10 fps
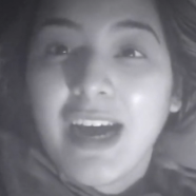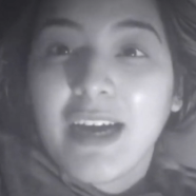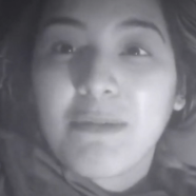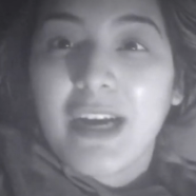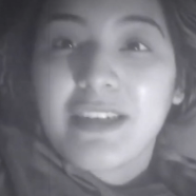
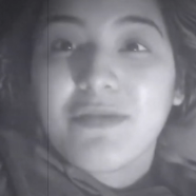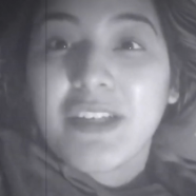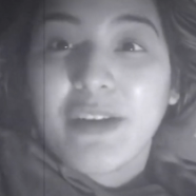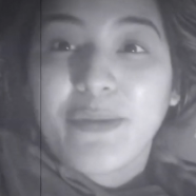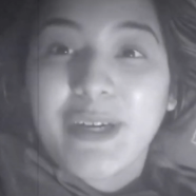I'm kind of
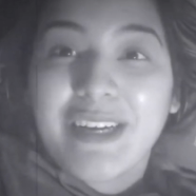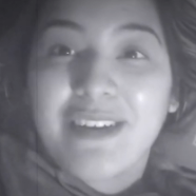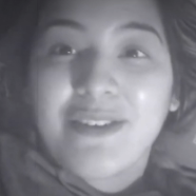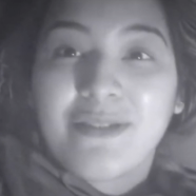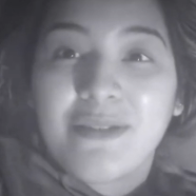dead right
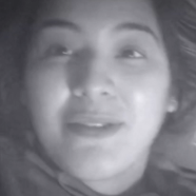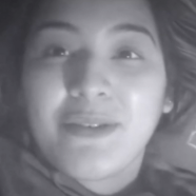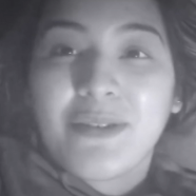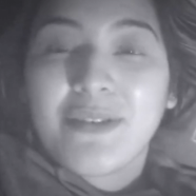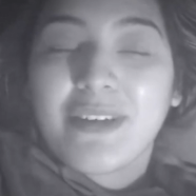now.
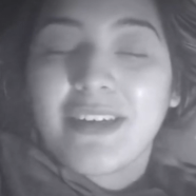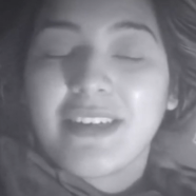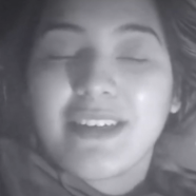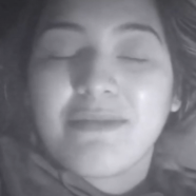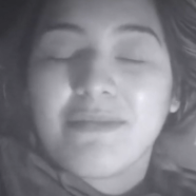
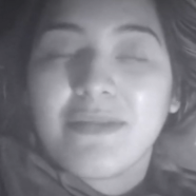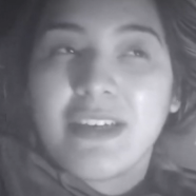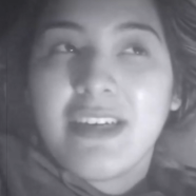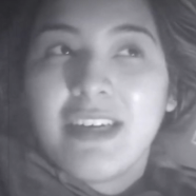I'm